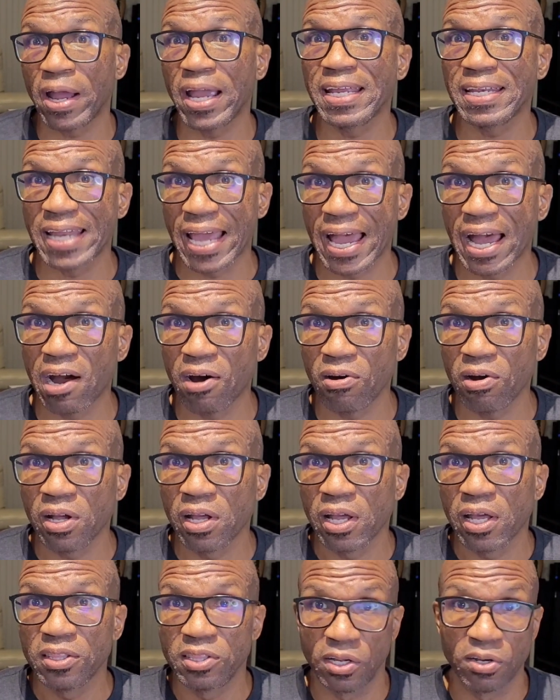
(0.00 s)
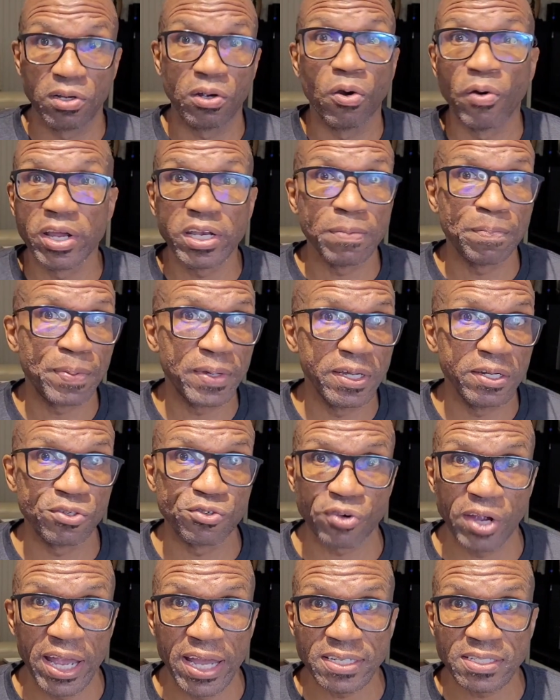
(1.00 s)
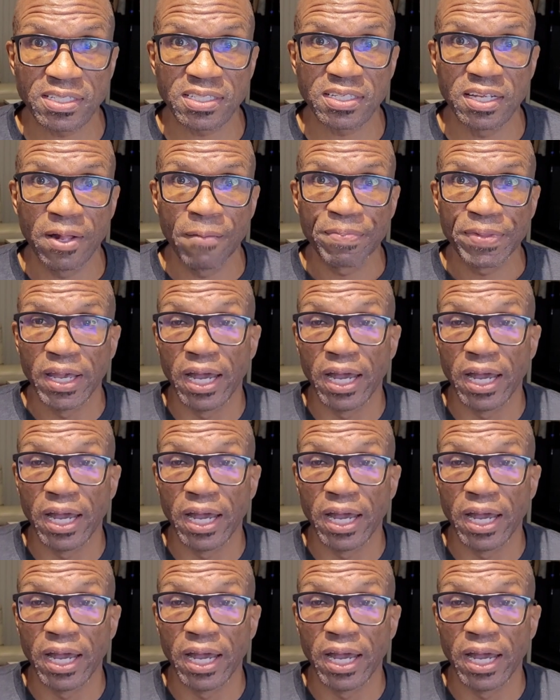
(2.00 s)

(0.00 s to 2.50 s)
right now, they're going to be addressed,